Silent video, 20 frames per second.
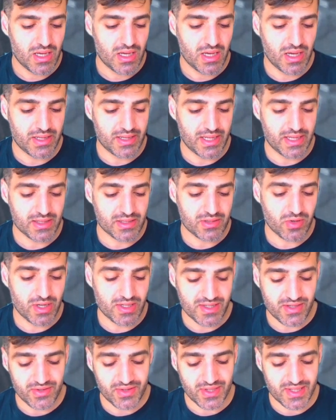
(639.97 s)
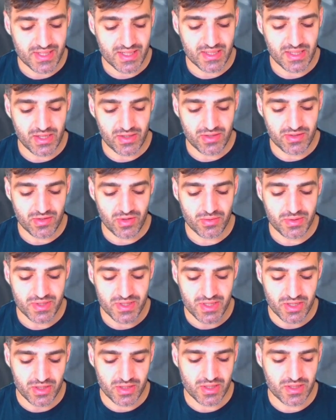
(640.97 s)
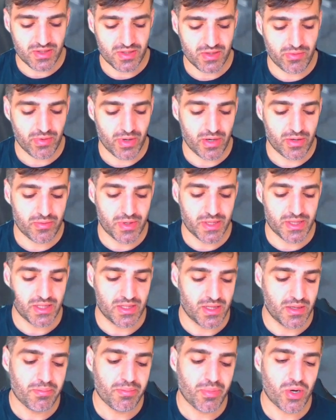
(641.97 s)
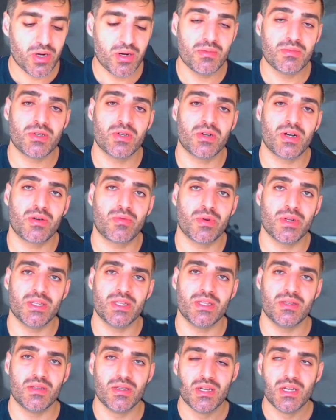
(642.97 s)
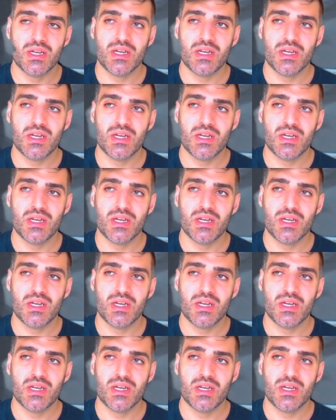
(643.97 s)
And then cross out designator is always good because you are running Imperm, you are running